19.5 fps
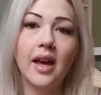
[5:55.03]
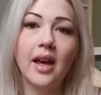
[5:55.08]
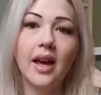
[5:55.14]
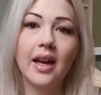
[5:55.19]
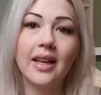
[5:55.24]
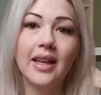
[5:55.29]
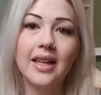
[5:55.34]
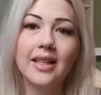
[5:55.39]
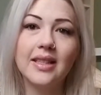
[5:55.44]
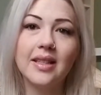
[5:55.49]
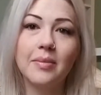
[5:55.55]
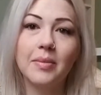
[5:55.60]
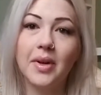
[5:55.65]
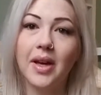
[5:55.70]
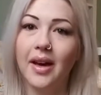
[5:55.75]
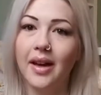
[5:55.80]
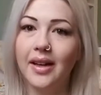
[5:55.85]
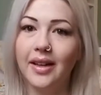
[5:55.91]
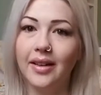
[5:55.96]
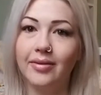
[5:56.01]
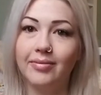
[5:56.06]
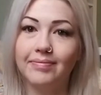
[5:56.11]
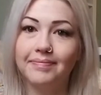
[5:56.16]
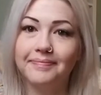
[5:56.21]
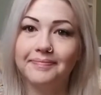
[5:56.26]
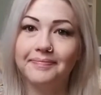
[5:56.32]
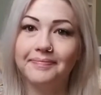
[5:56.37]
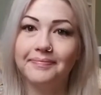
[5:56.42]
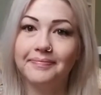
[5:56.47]
I guess I'm cutting.
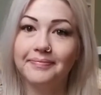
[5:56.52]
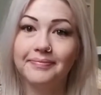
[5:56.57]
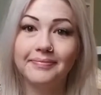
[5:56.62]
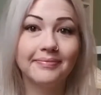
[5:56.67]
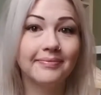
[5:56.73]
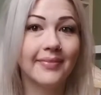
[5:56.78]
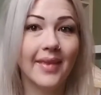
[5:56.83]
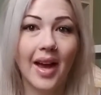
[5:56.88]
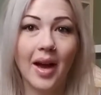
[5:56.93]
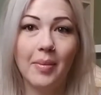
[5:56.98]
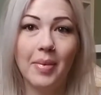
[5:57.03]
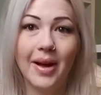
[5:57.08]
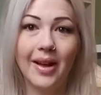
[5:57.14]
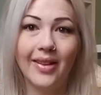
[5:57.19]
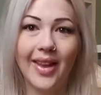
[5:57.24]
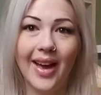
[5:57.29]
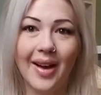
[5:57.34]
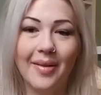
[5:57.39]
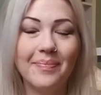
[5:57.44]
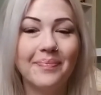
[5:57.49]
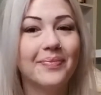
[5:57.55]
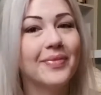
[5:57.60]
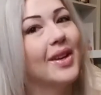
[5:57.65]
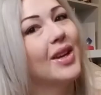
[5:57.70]
How about that?